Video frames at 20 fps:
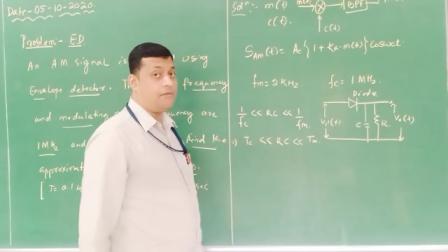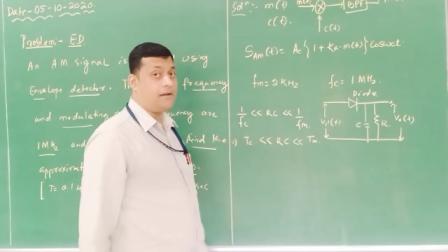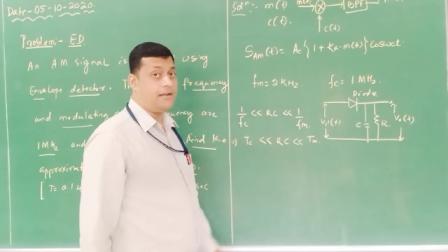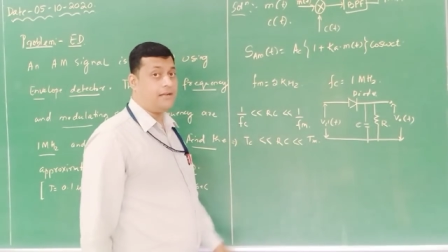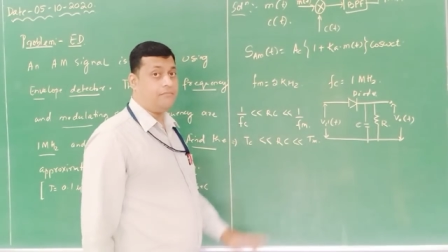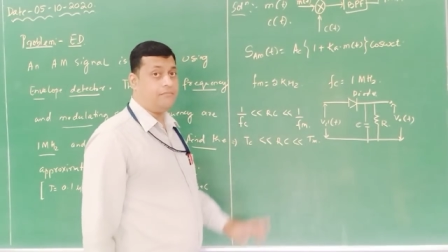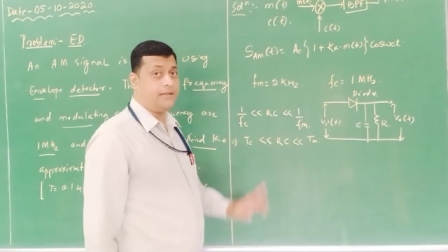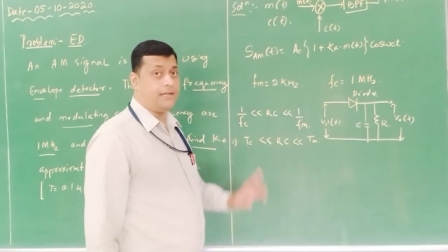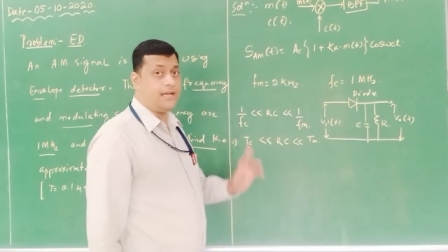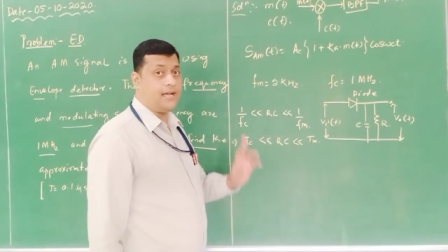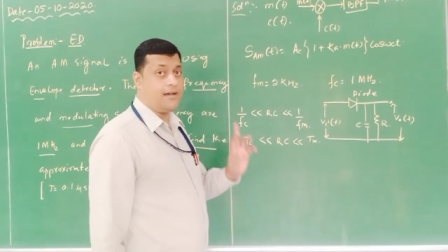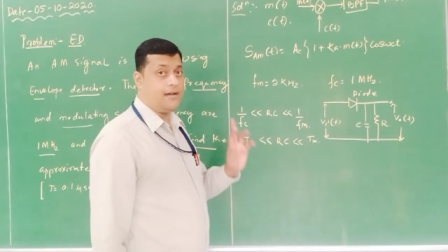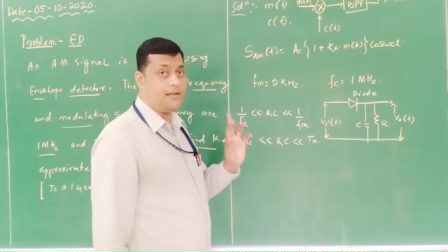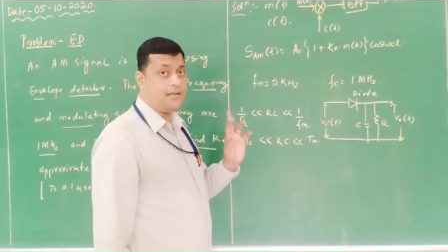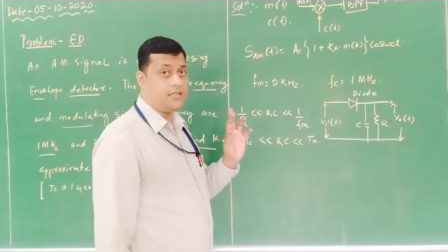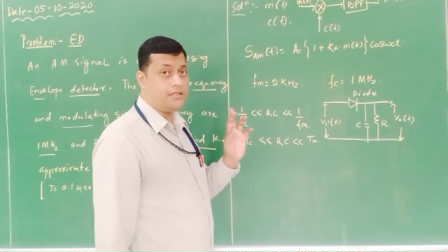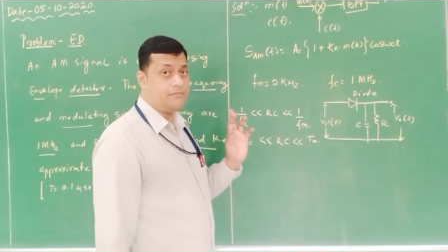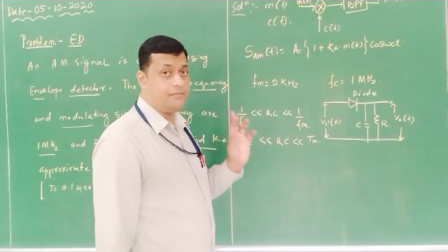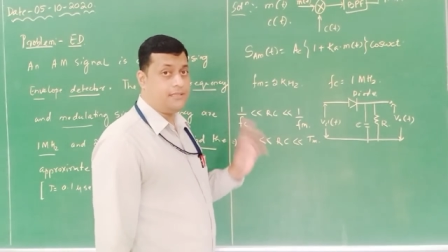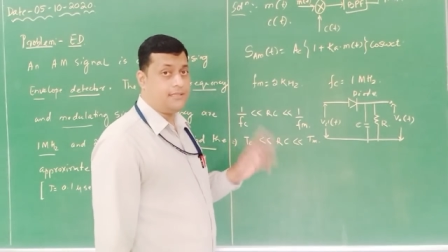1
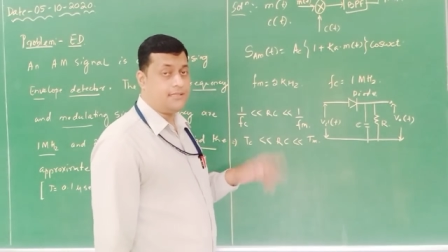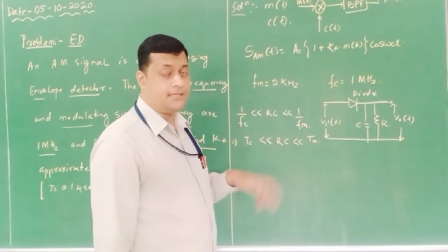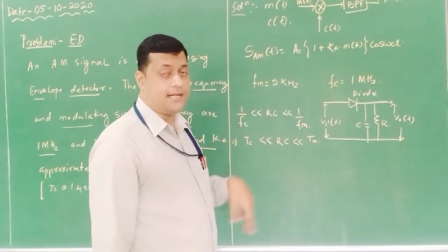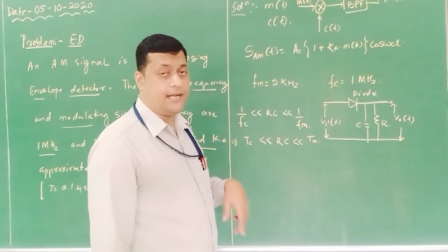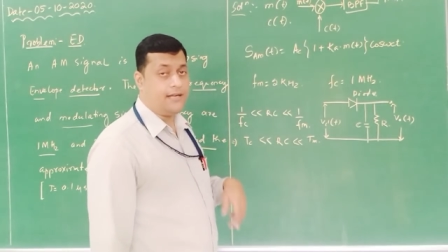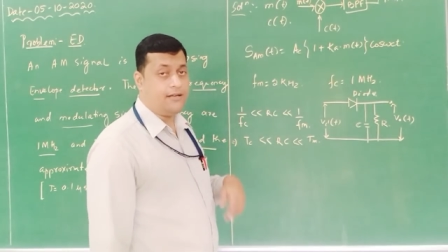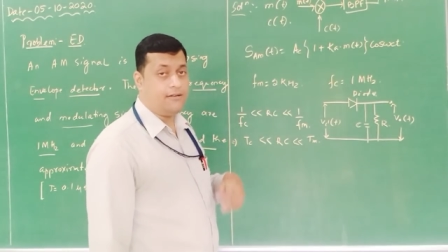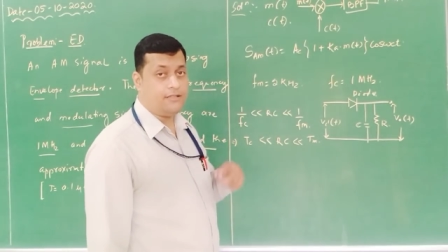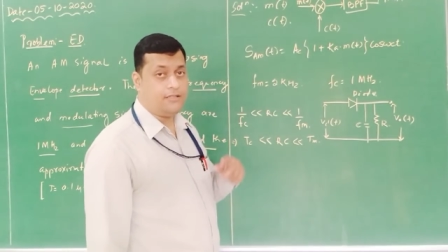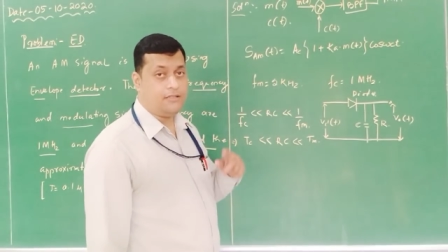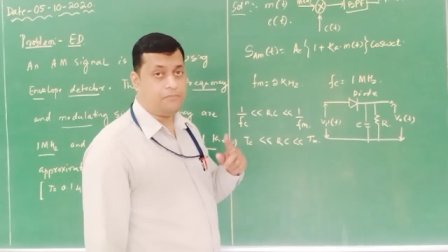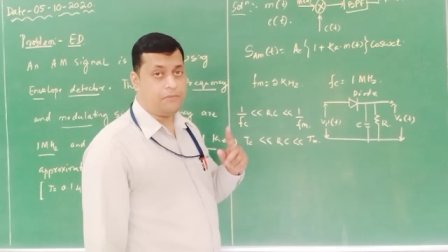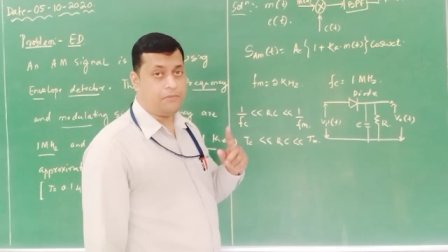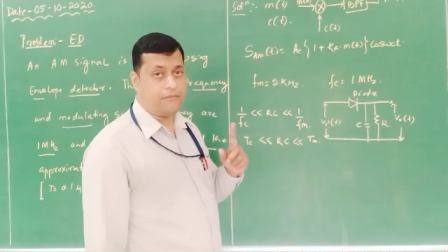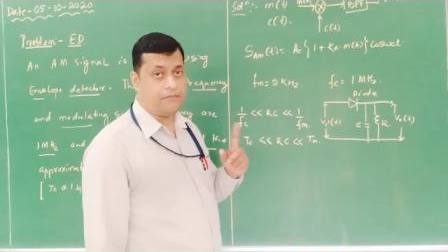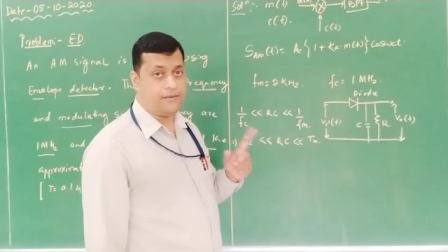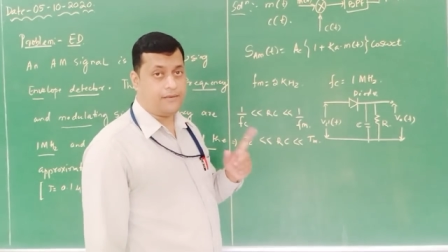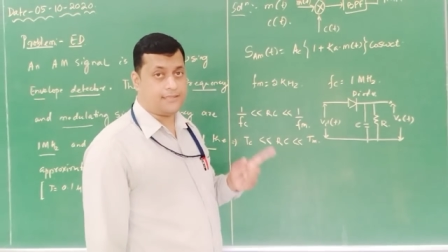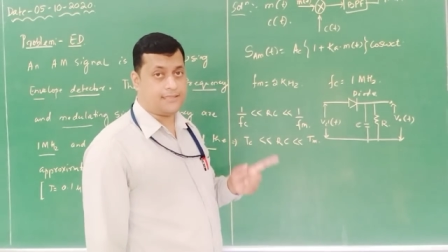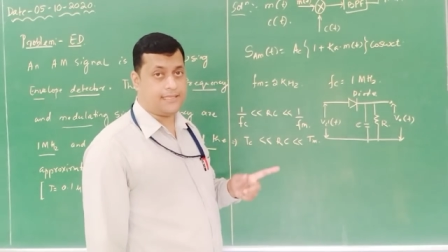megahertz means 10 to the
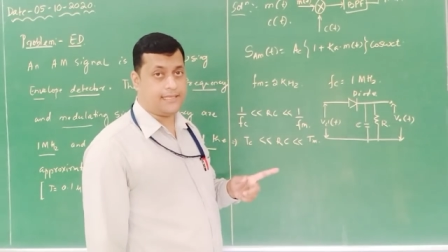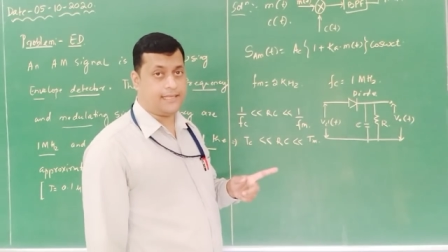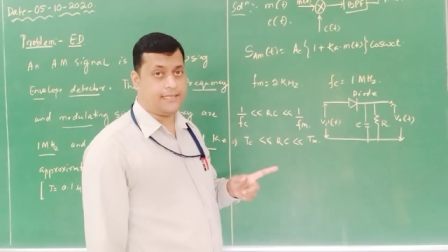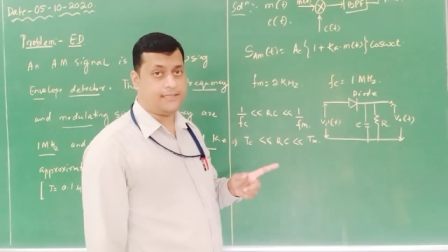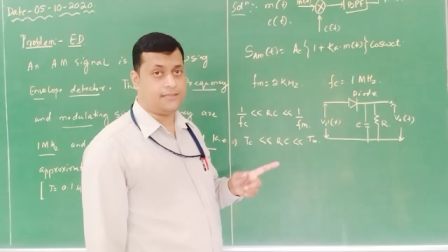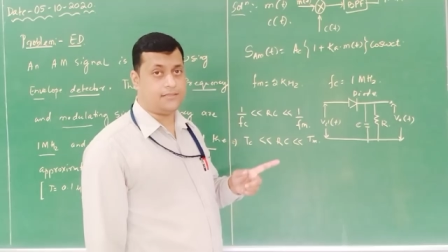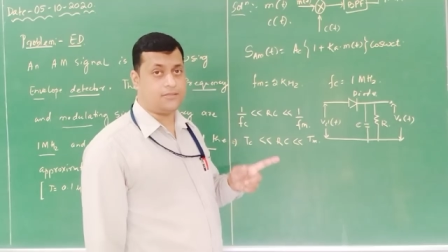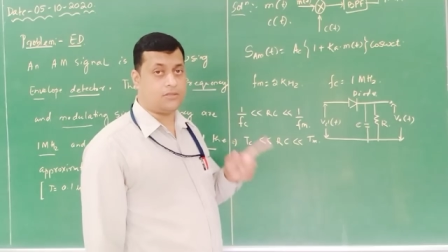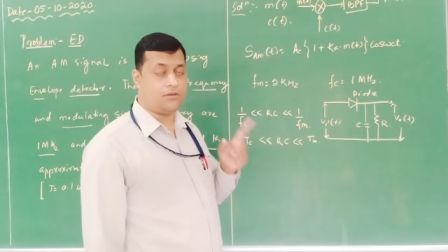power 6.